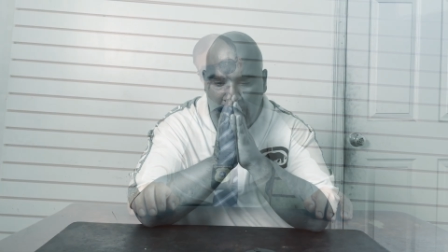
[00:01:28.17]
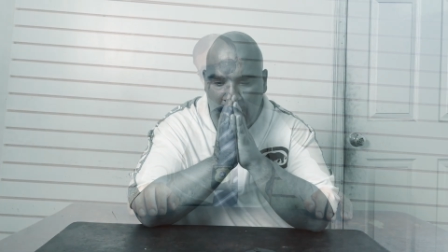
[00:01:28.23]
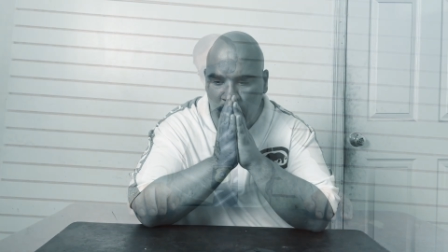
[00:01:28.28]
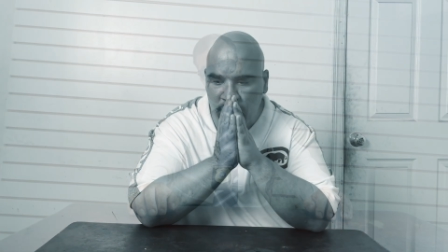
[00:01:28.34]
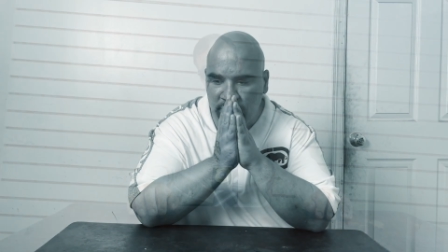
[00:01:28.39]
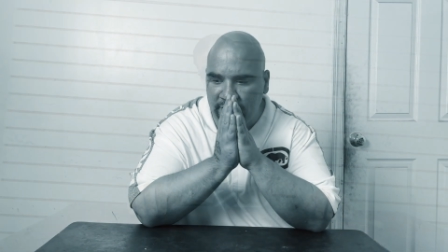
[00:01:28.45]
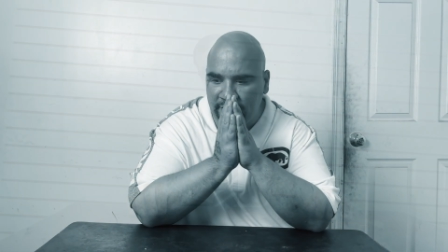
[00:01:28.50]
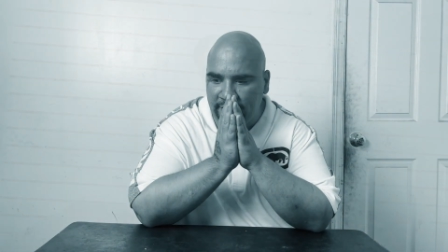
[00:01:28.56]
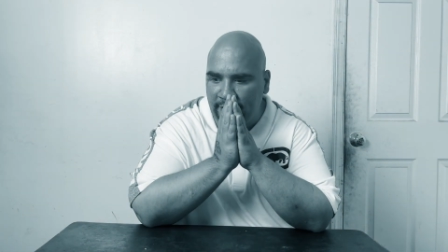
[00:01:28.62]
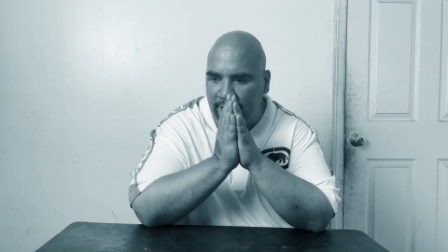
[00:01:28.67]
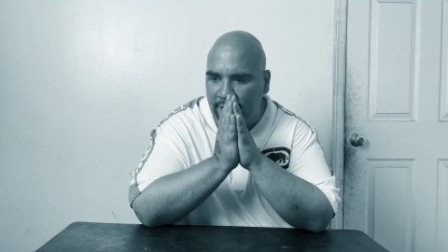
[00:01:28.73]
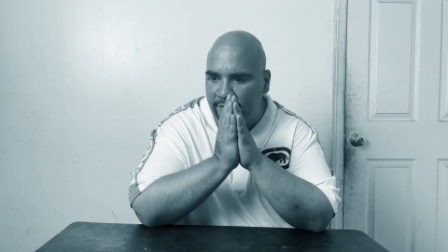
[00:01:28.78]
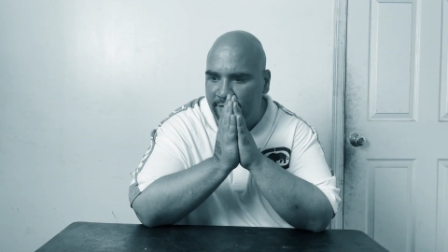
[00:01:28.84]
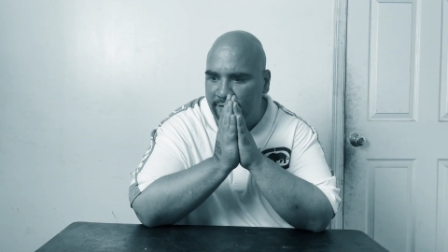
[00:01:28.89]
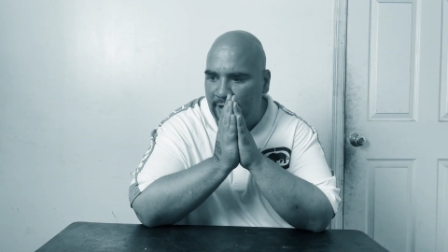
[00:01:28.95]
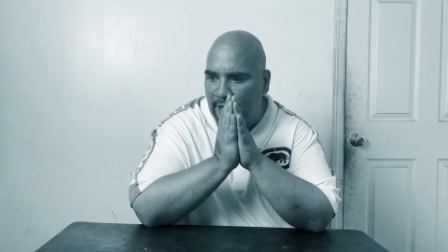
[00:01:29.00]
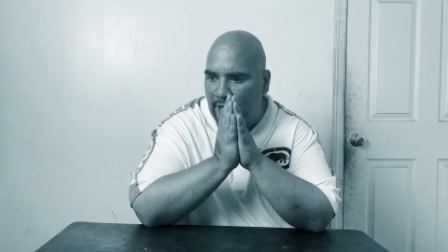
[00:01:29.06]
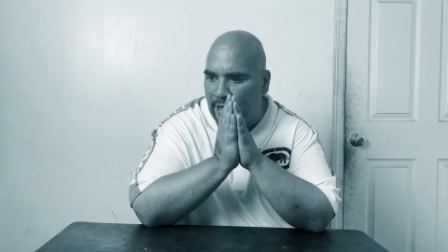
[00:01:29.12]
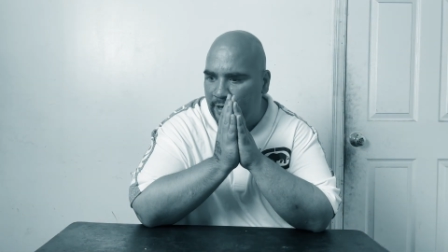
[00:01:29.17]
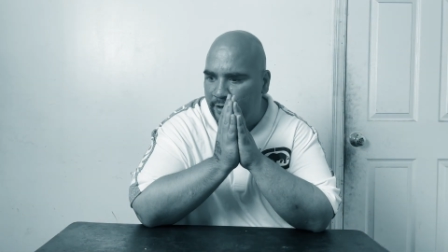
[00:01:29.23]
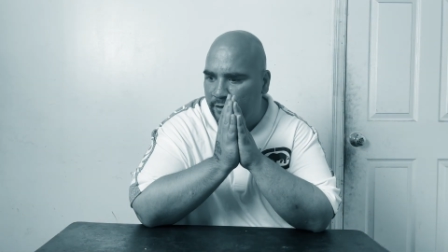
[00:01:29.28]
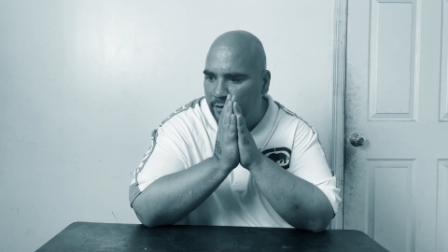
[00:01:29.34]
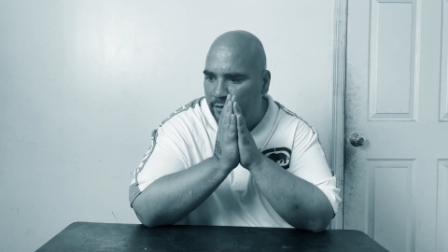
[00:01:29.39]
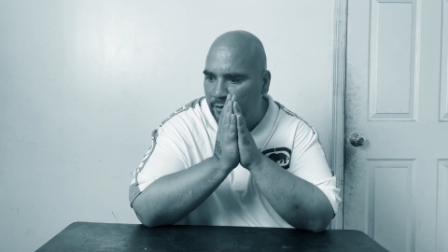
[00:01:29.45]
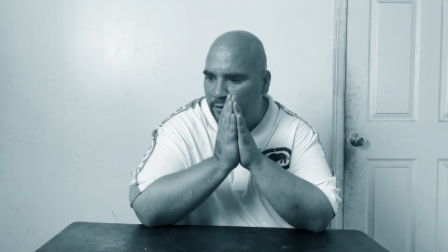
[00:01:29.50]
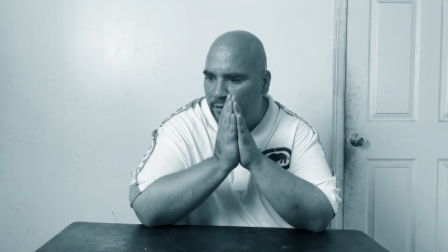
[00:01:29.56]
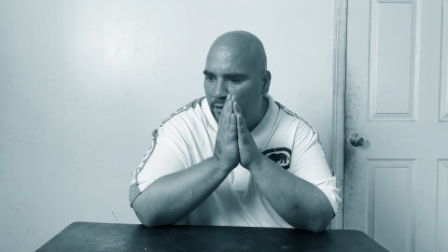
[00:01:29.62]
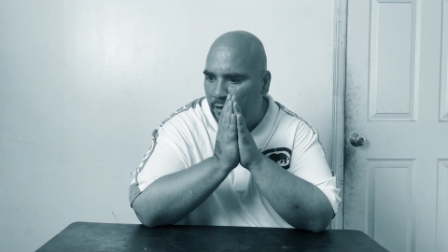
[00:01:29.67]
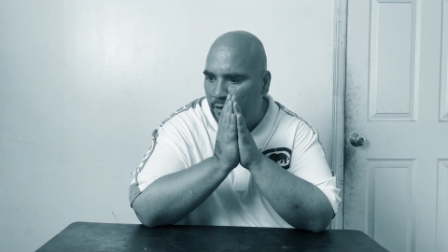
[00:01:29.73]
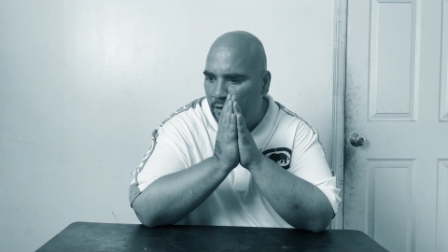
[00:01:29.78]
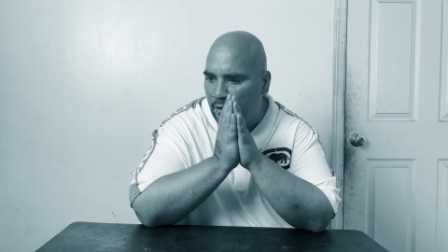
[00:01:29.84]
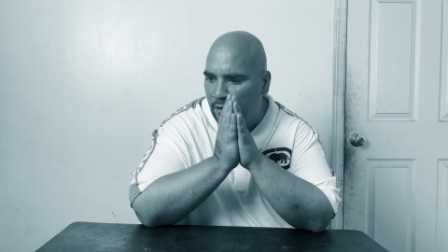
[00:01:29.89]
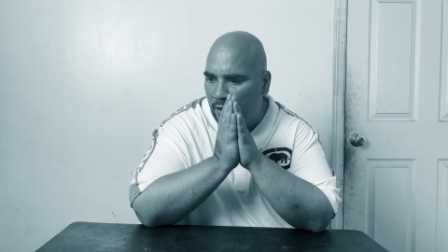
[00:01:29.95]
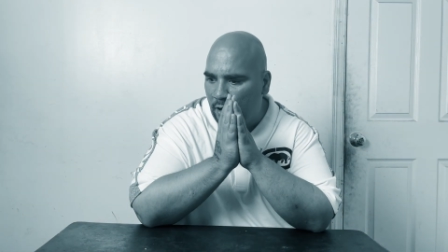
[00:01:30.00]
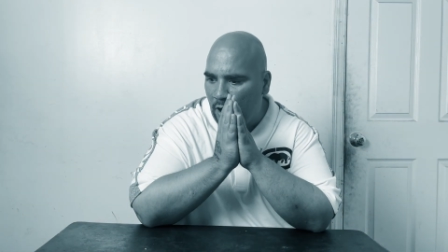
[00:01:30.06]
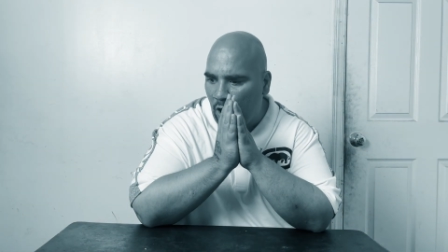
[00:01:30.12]
I was in Kings Canyon.
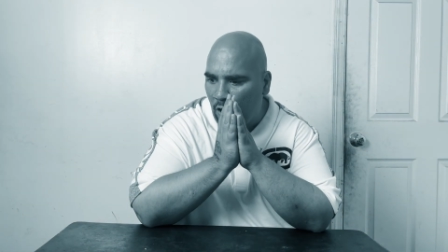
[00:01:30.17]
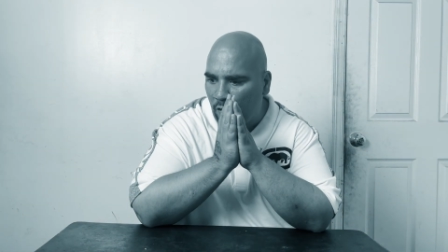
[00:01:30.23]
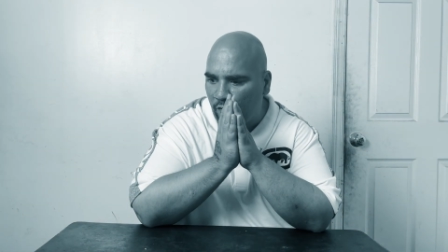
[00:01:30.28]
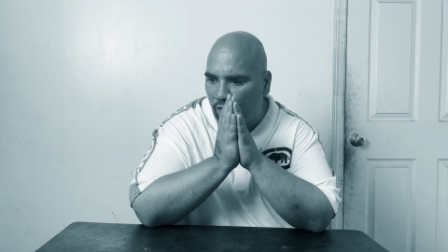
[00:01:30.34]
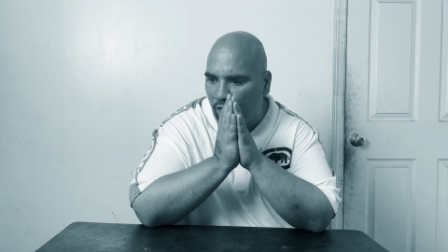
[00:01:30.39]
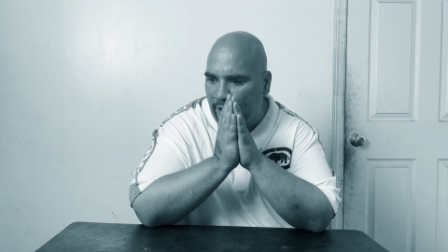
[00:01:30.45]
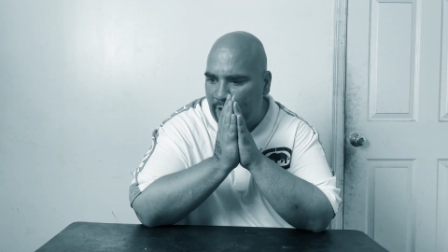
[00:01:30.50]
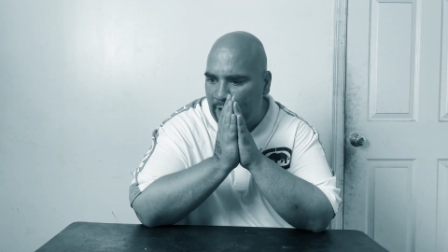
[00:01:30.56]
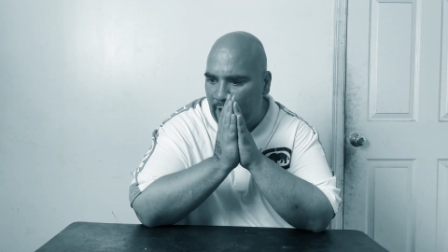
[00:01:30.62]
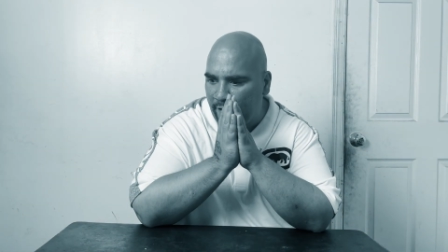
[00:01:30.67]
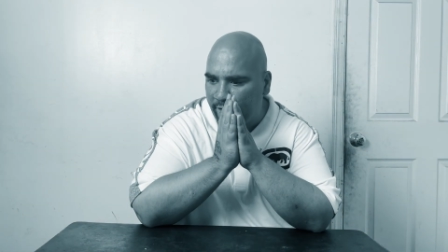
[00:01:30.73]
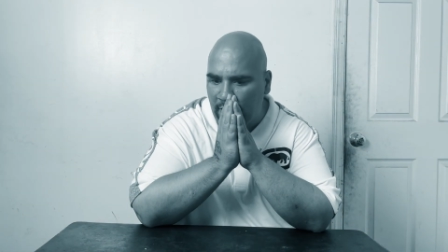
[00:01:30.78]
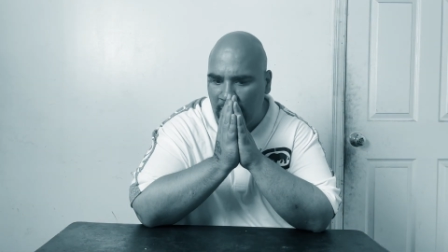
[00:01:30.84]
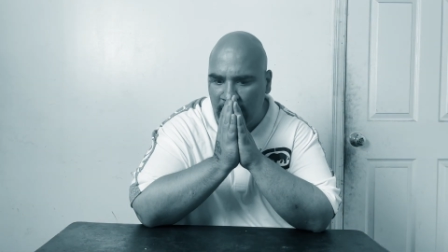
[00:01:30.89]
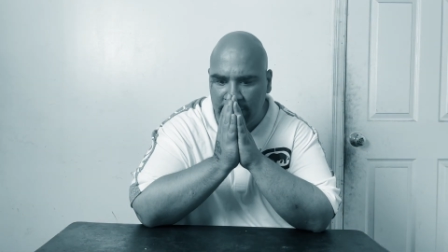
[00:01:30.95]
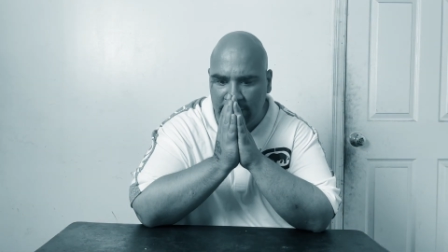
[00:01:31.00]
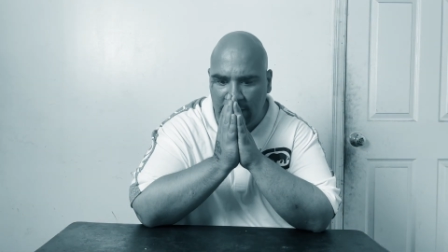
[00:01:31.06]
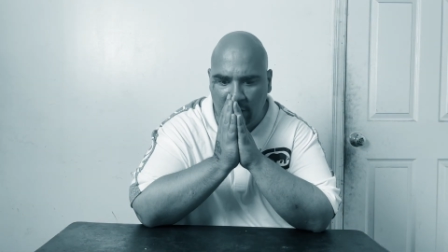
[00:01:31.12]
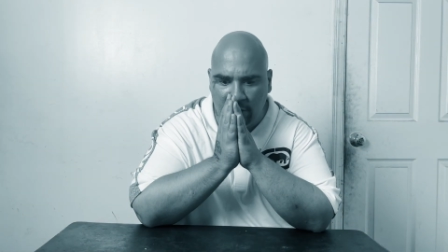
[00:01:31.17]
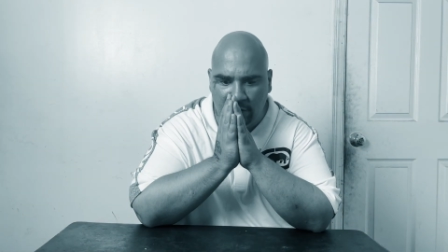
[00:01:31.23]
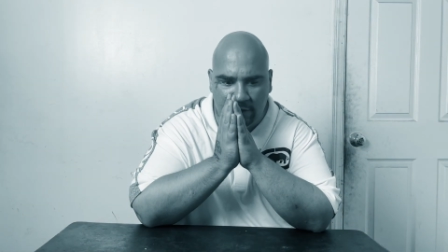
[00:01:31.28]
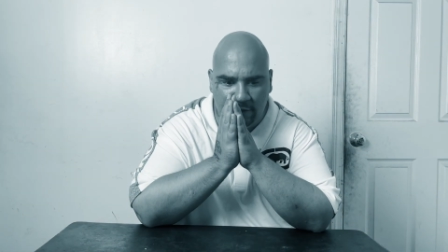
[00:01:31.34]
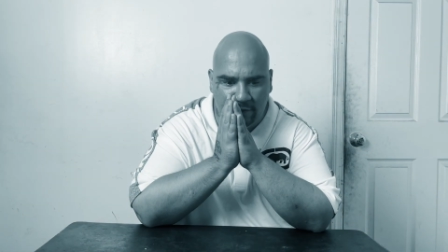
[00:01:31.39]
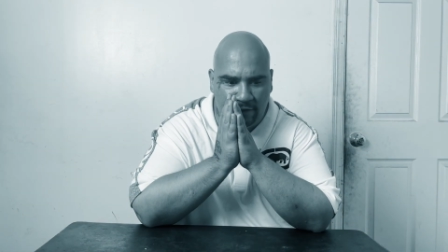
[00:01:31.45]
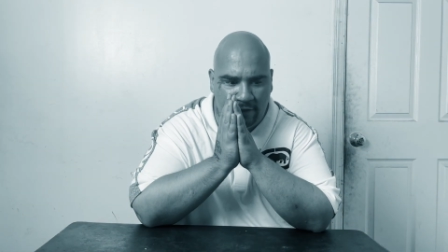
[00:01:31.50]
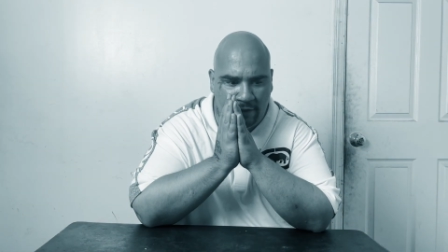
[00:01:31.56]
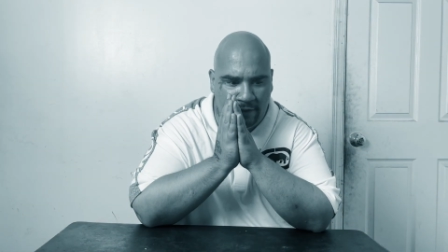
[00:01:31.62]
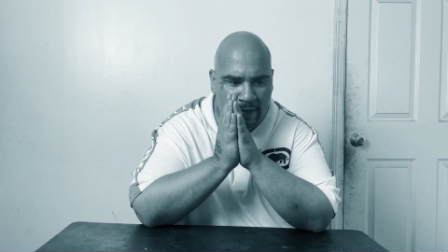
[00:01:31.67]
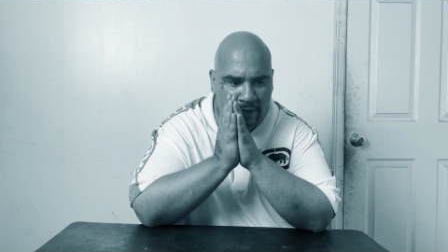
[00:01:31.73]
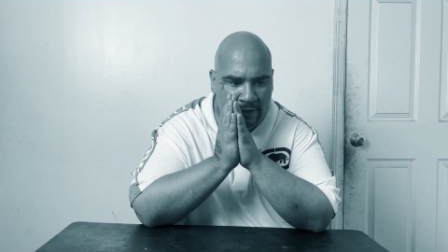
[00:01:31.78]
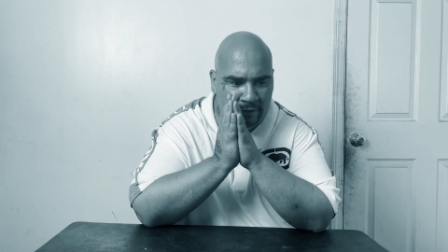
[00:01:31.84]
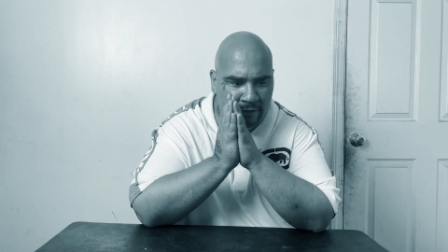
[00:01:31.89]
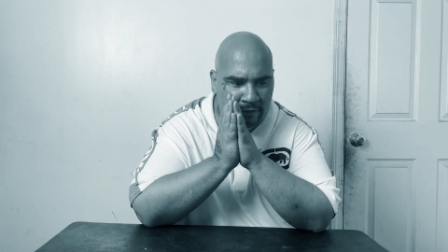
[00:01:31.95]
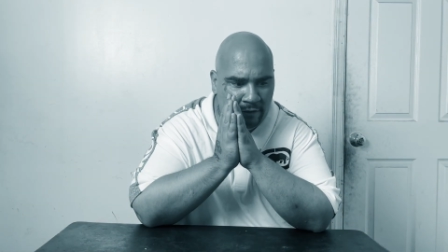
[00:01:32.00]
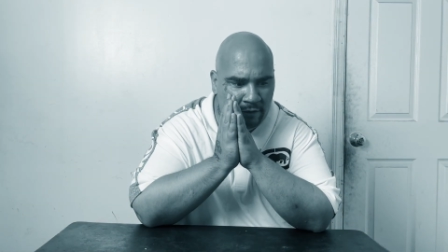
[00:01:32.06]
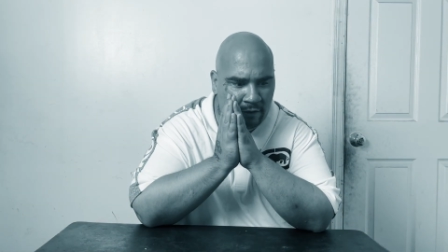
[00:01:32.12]
Our ray had gone down and
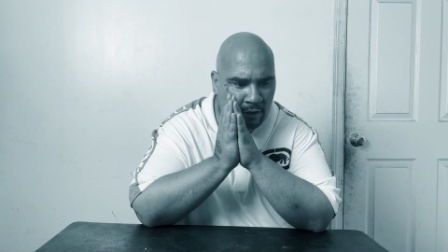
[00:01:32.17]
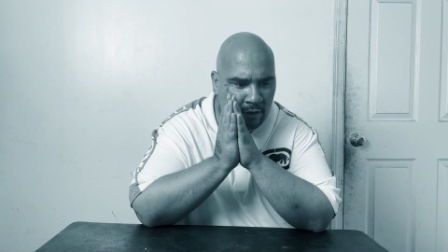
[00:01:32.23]
disconnected.